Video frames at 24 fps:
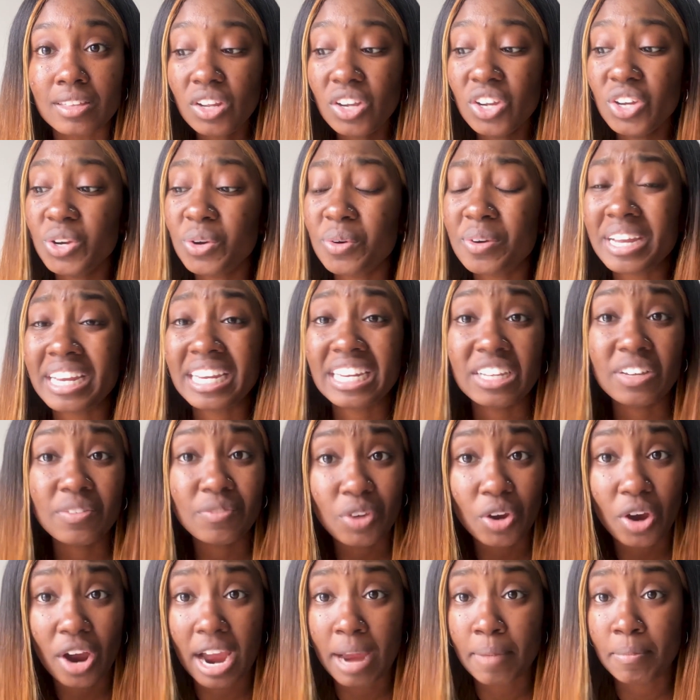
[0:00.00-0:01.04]
any of
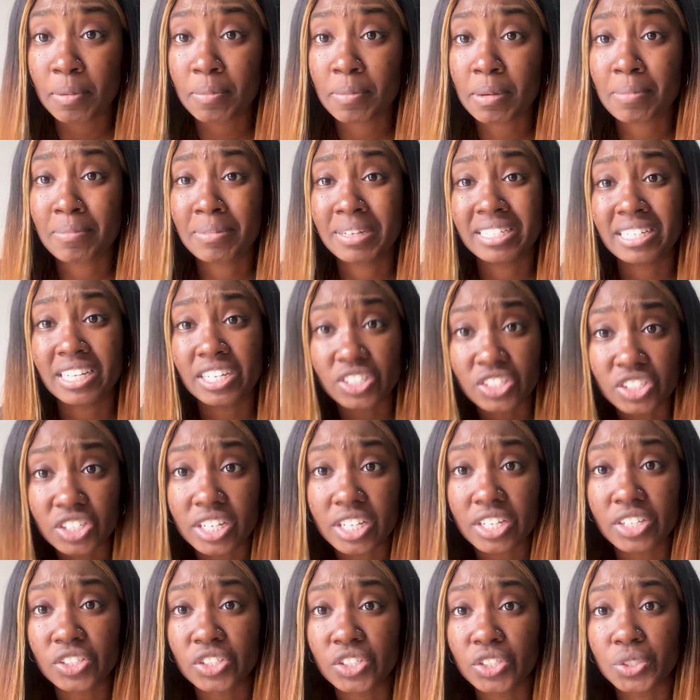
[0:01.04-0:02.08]
your hyperpigmentation
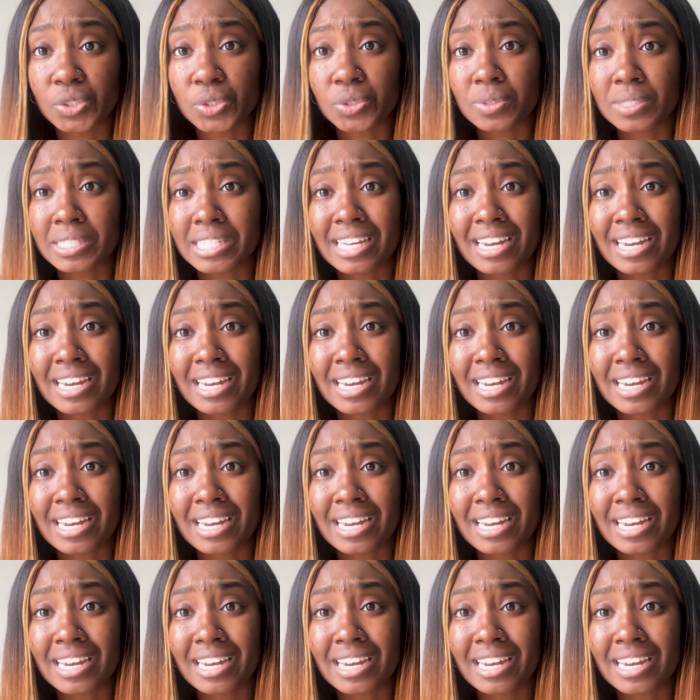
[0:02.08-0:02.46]
issues.